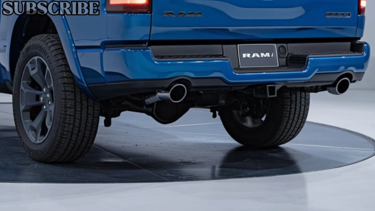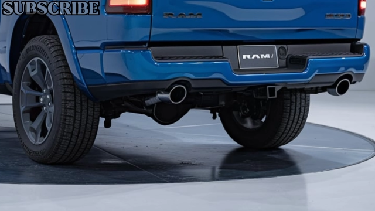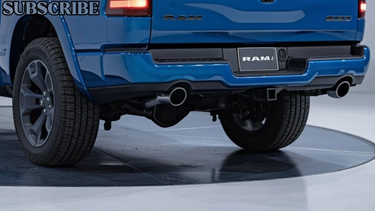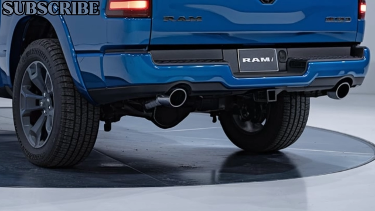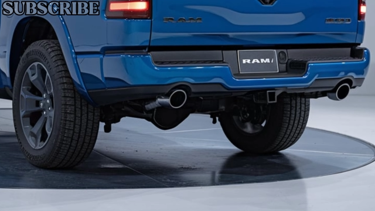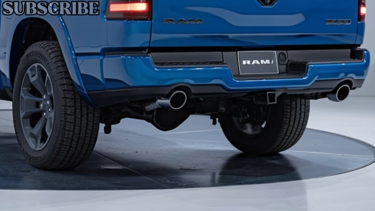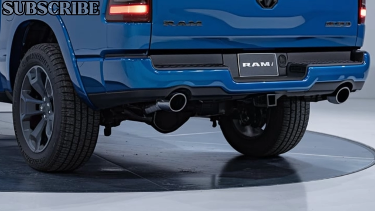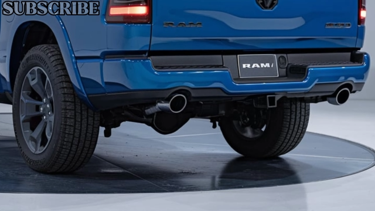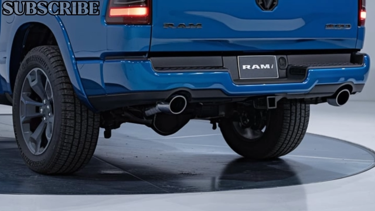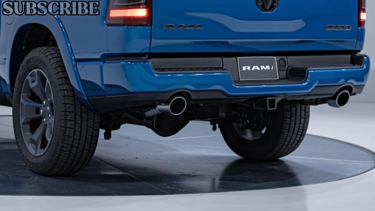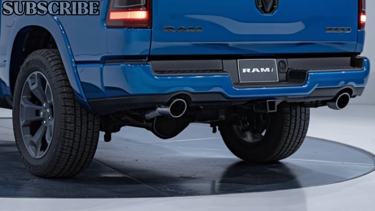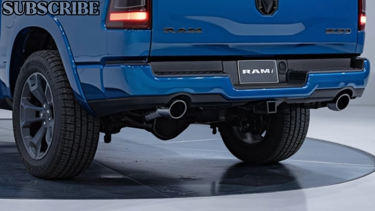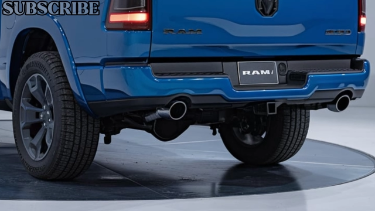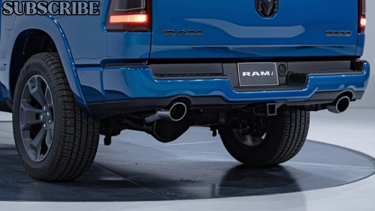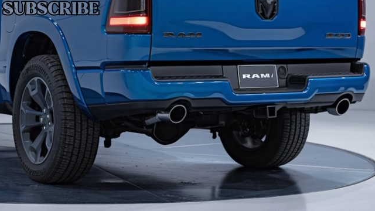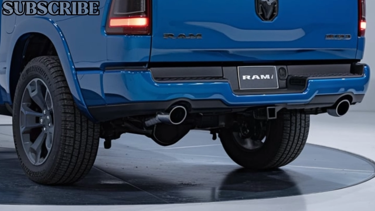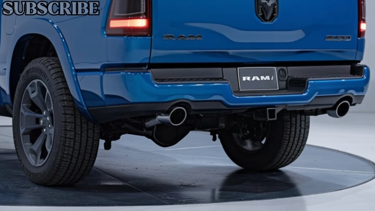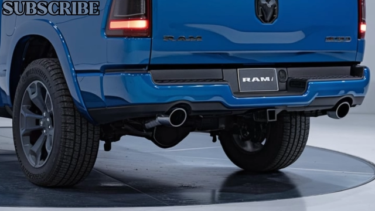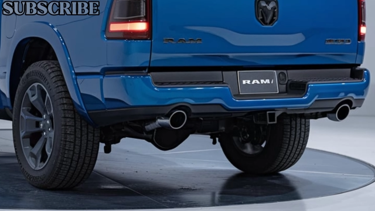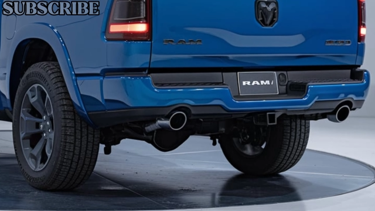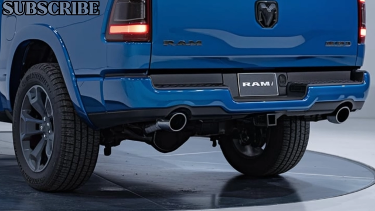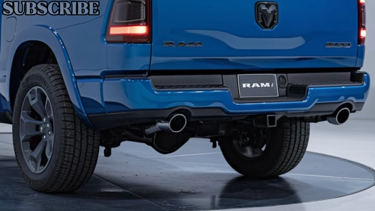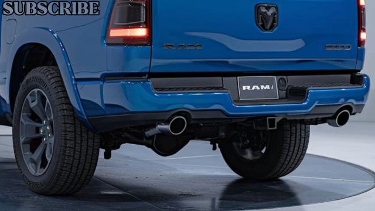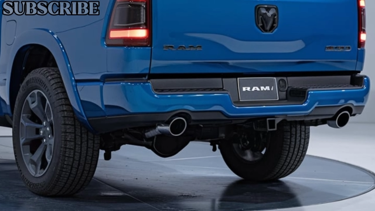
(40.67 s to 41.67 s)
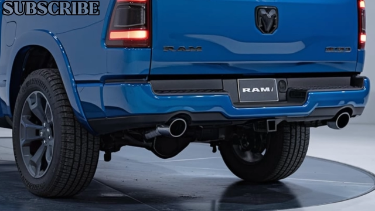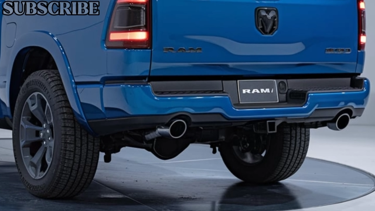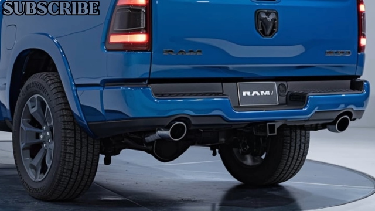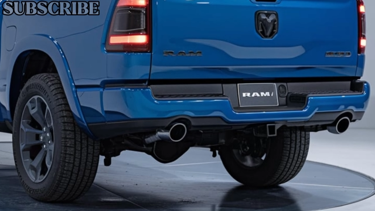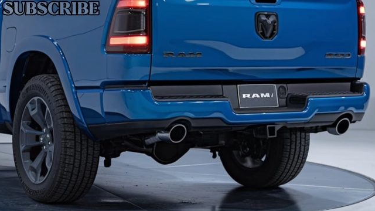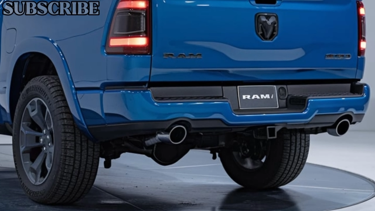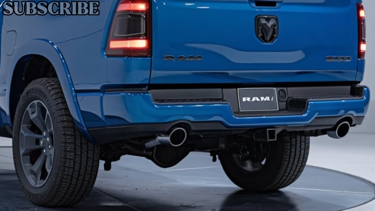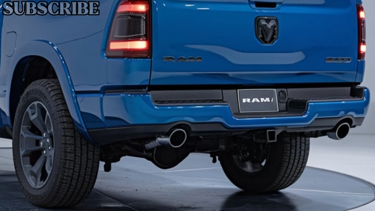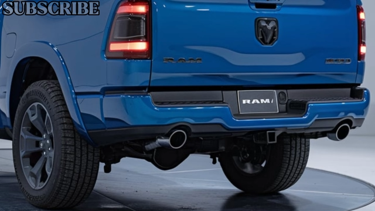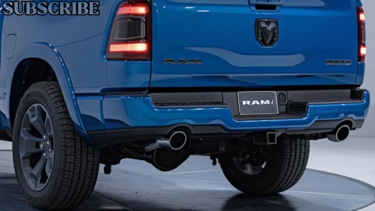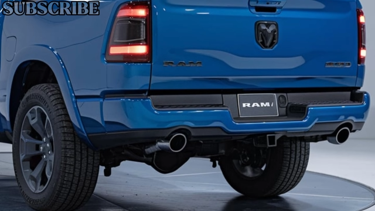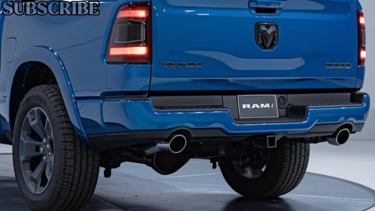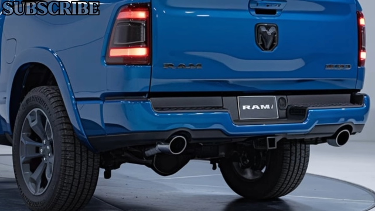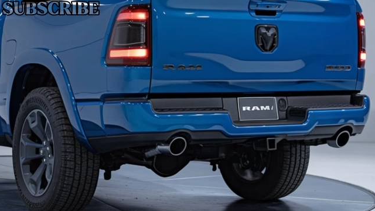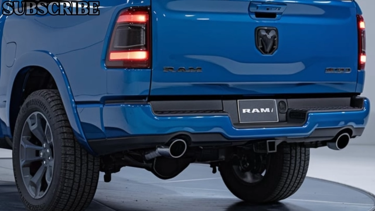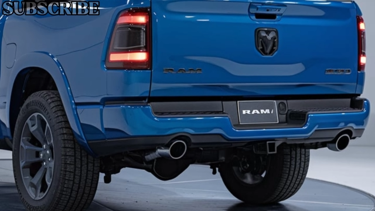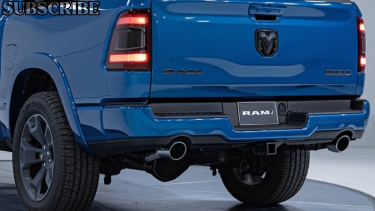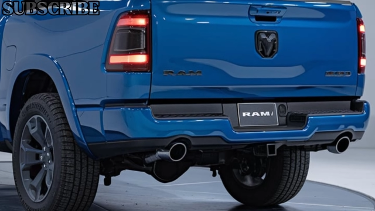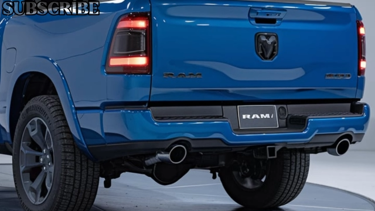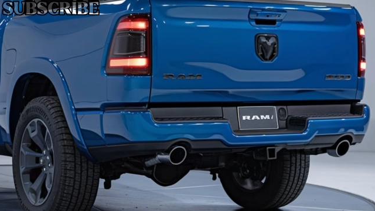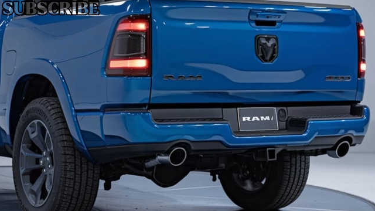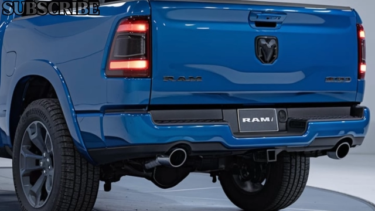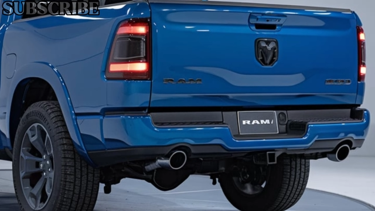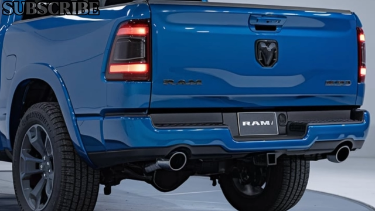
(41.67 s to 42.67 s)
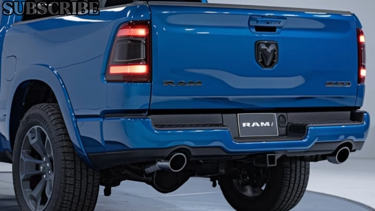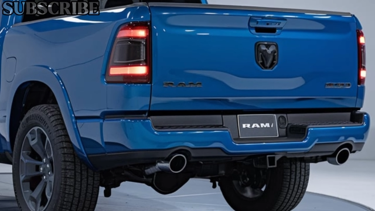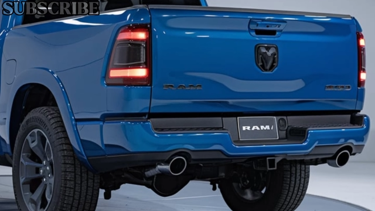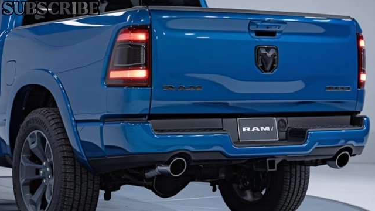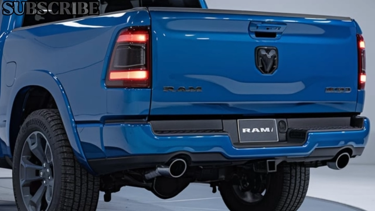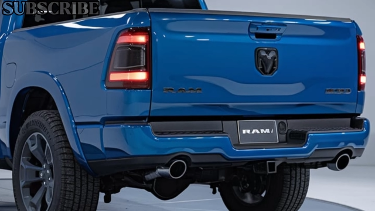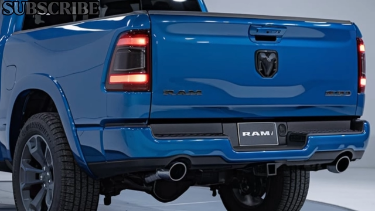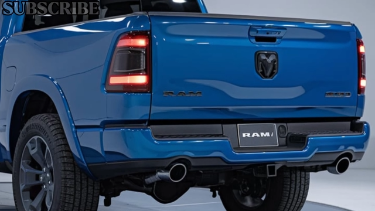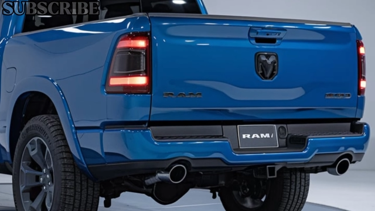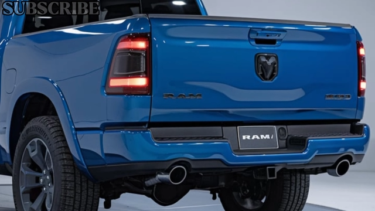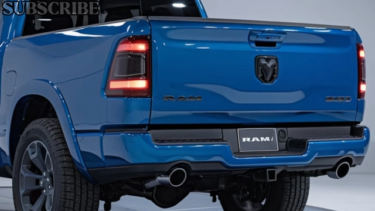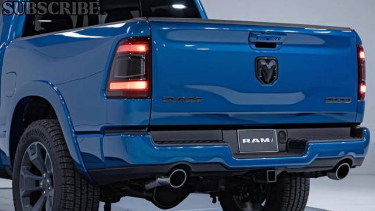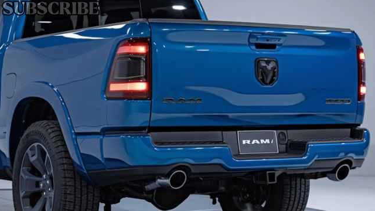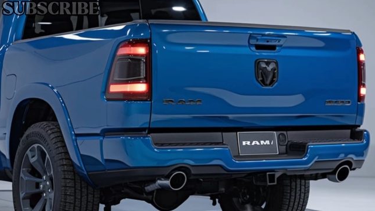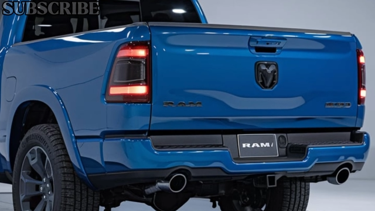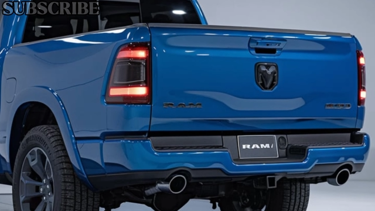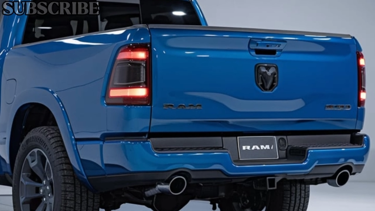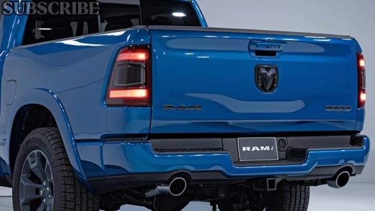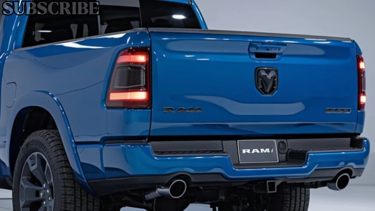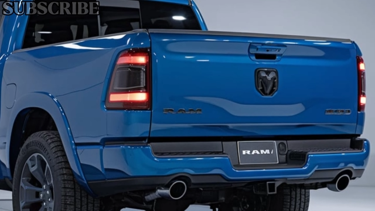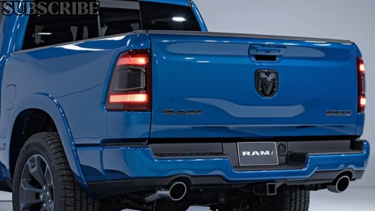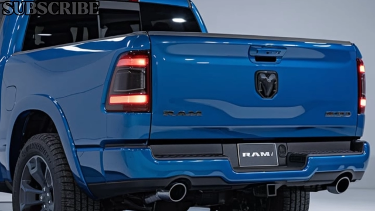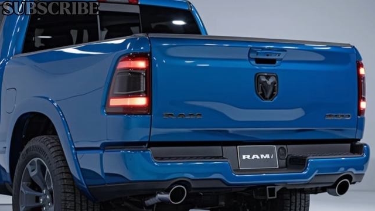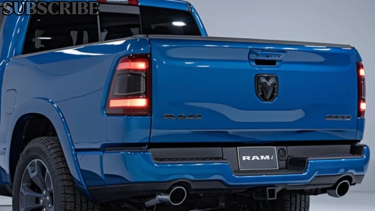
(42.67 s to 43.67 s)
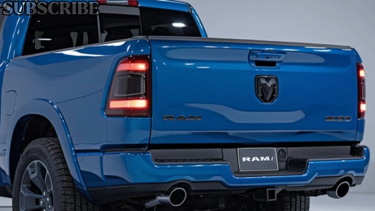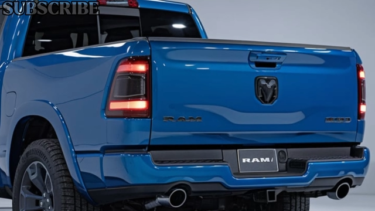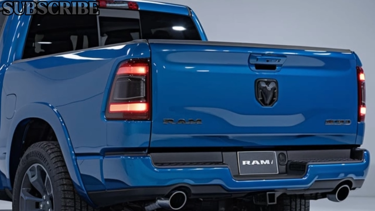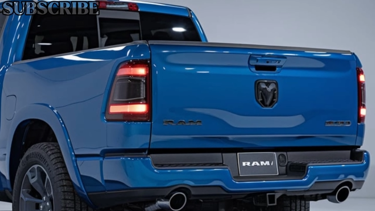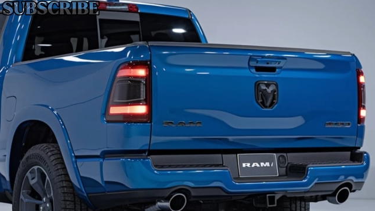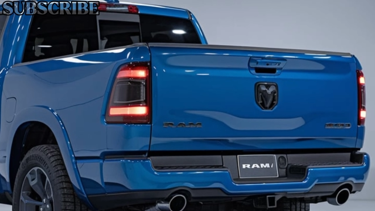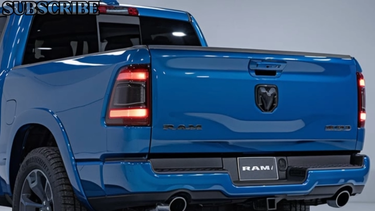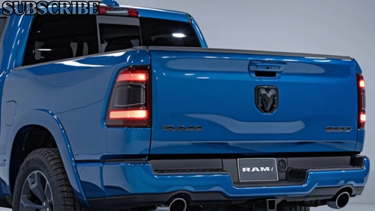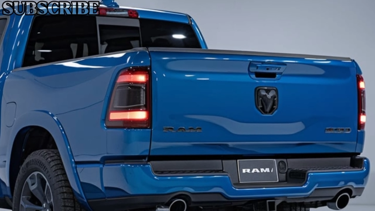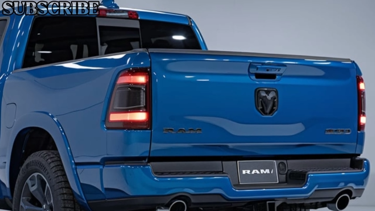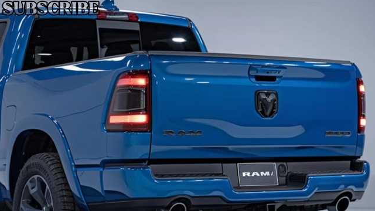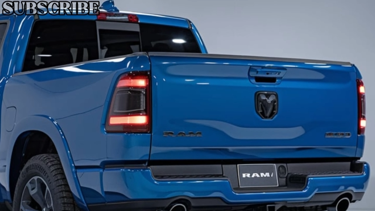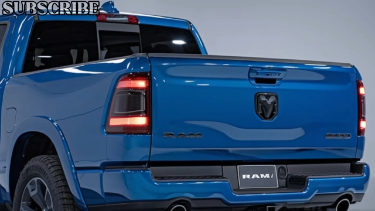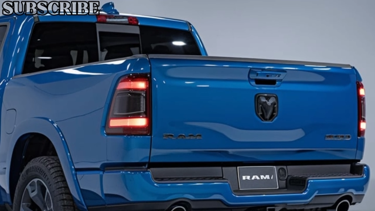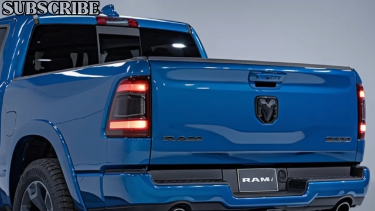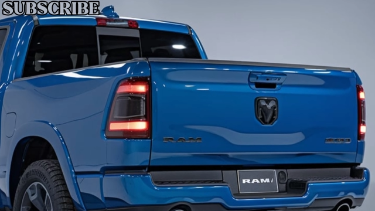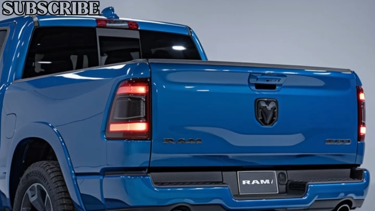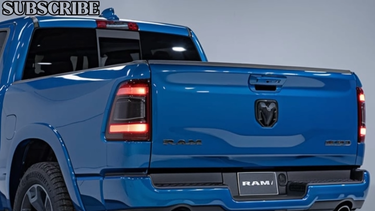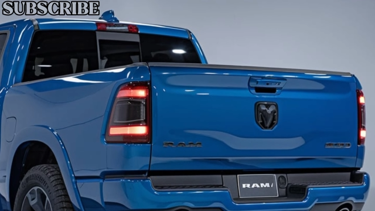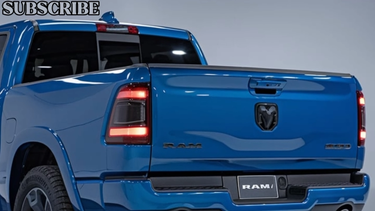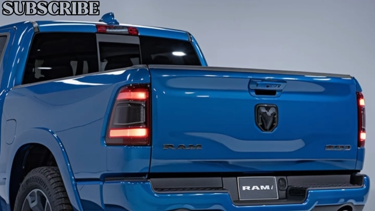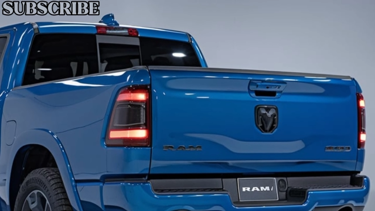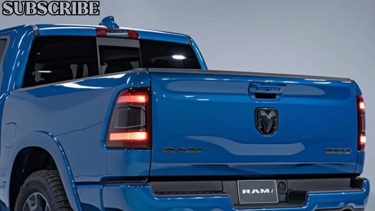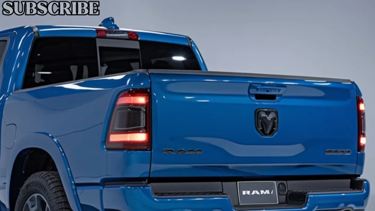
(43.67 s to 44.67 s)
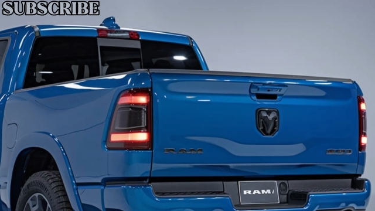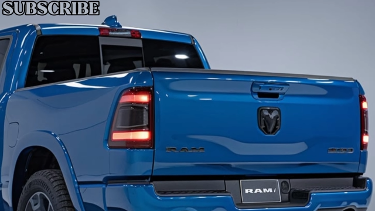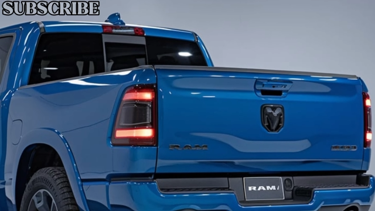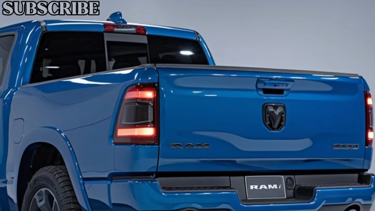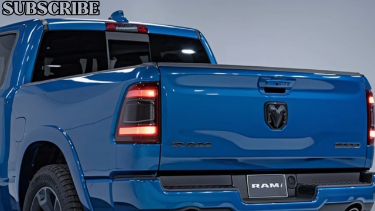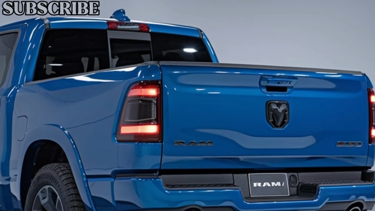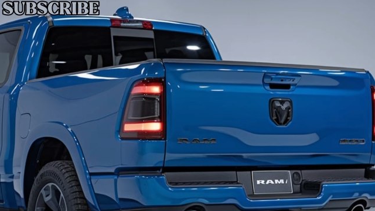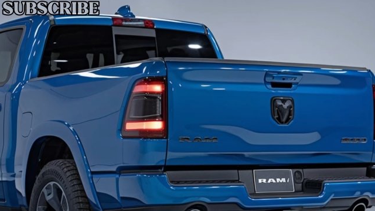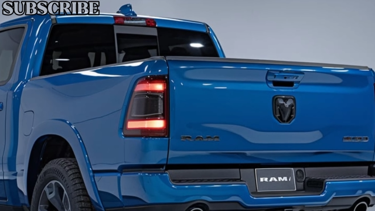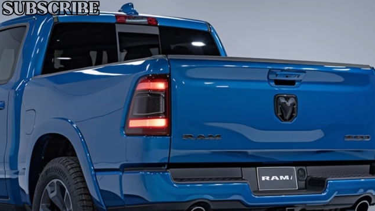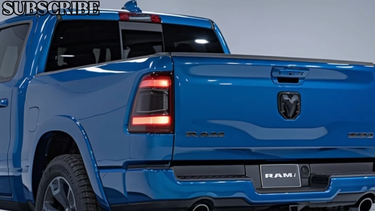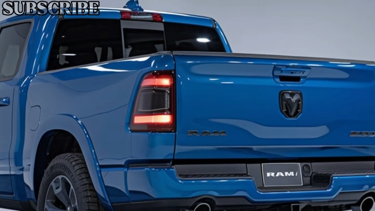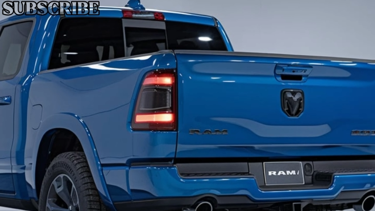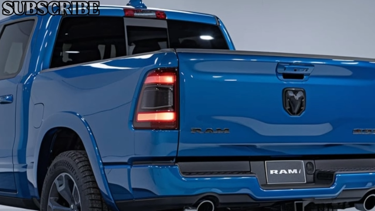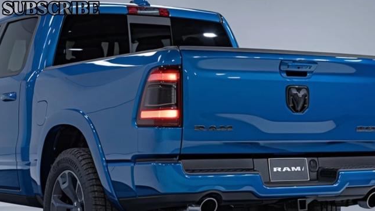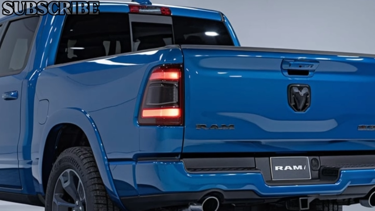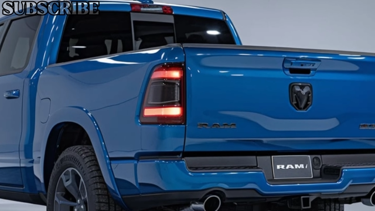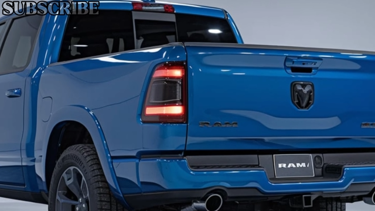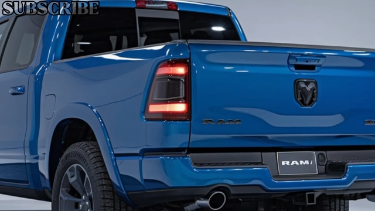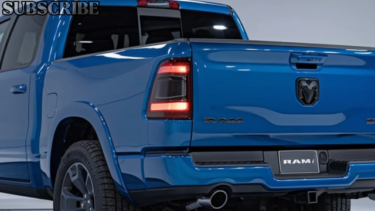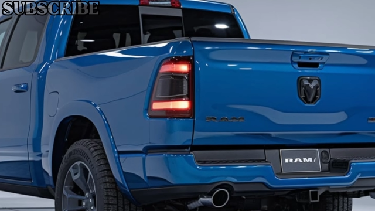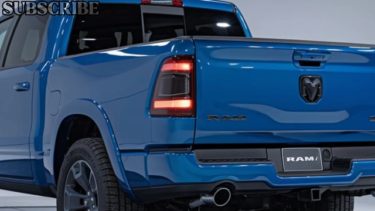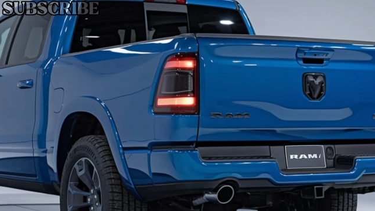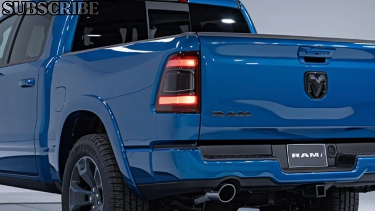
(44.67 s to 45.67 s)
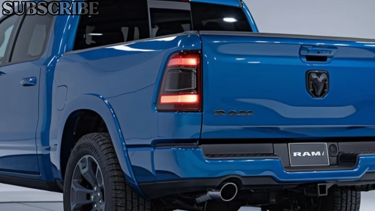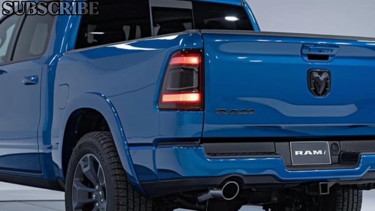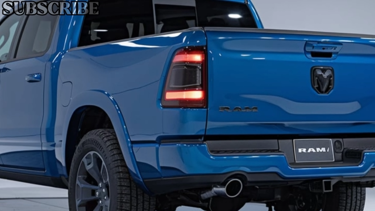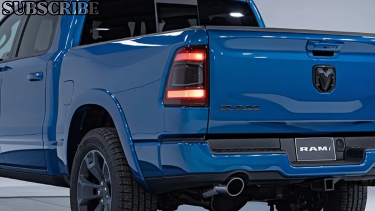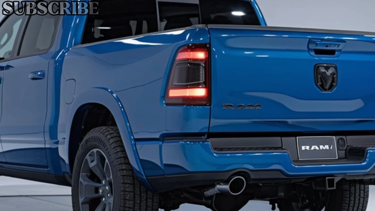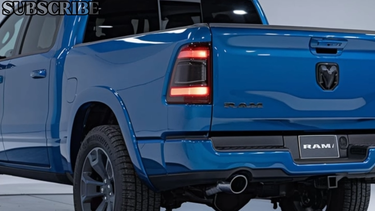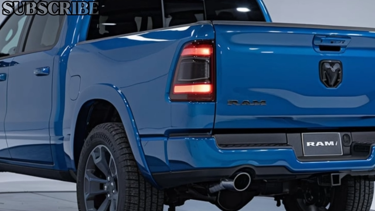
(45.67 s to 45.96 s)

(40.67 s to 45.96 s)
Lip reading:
[unreadable: no face in view]